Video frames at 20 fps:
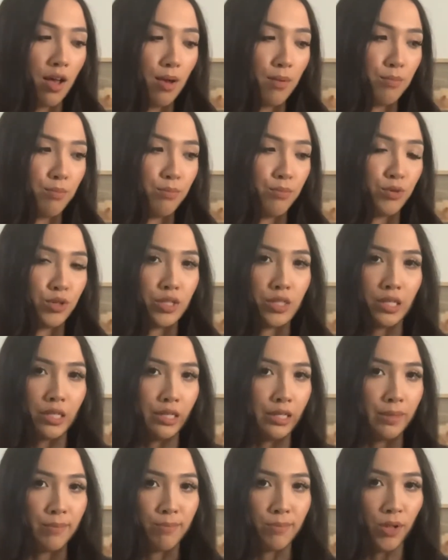
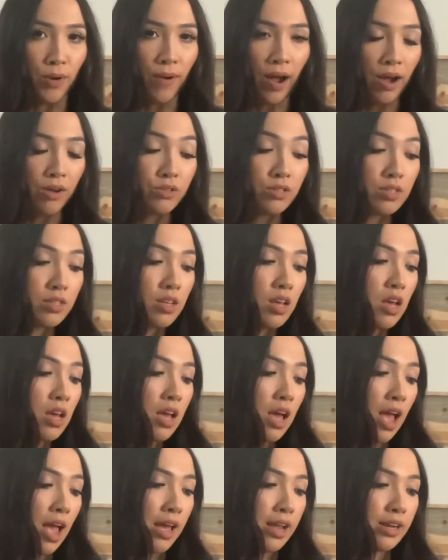Brazilian blowouts
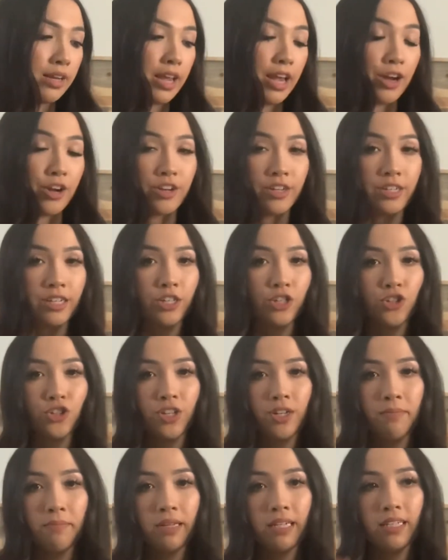and keratin
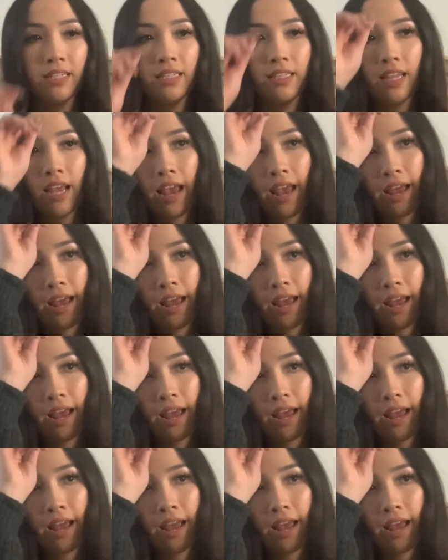treatments,